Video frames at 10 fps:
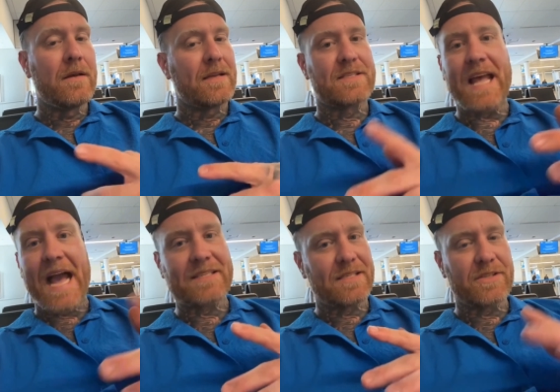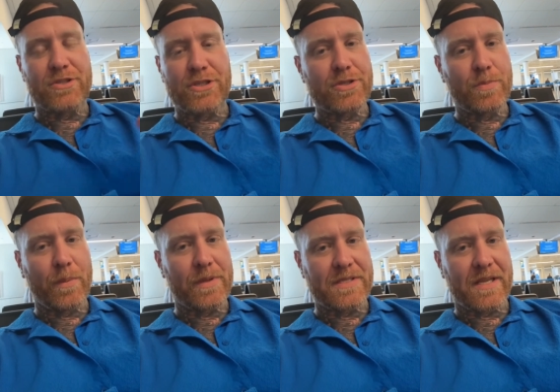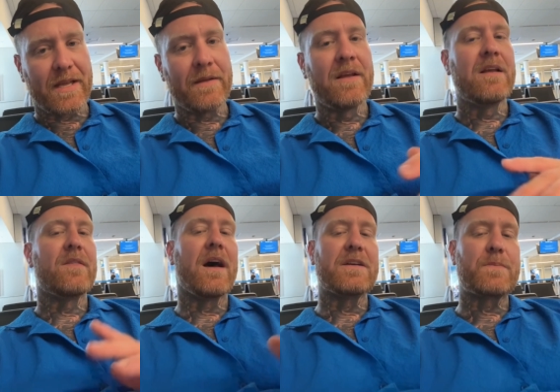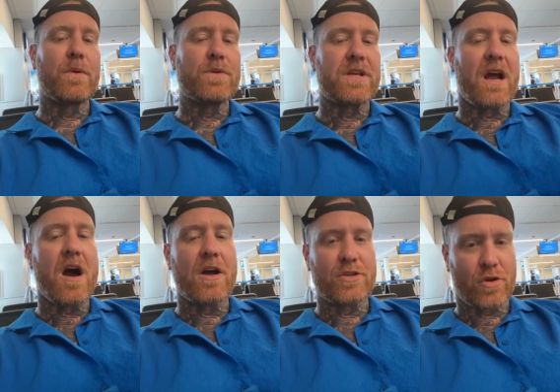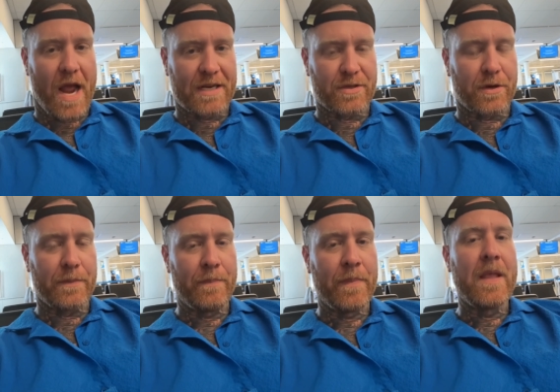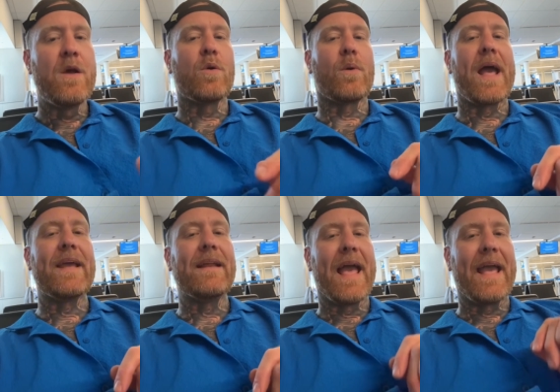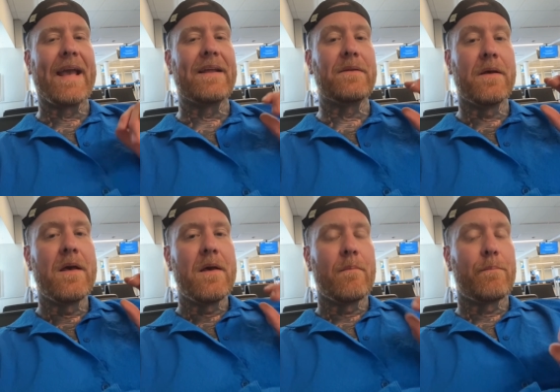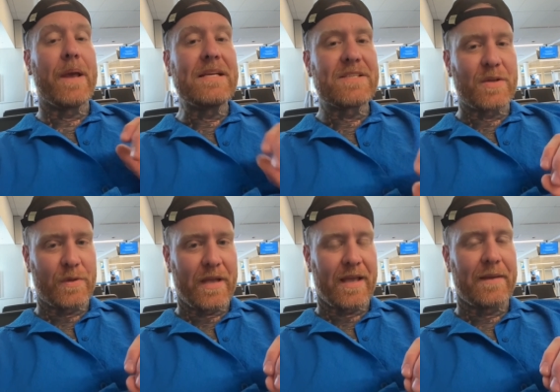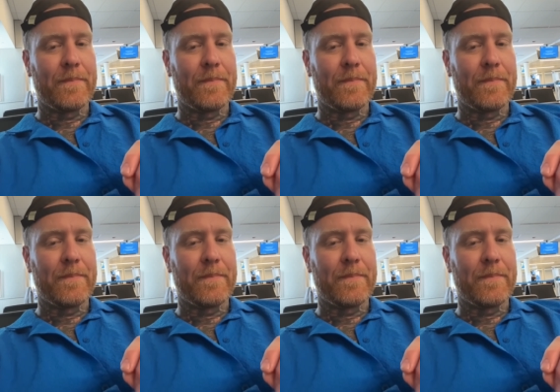It's tax season, she's super busy. The husband was a contractor, right? And basically,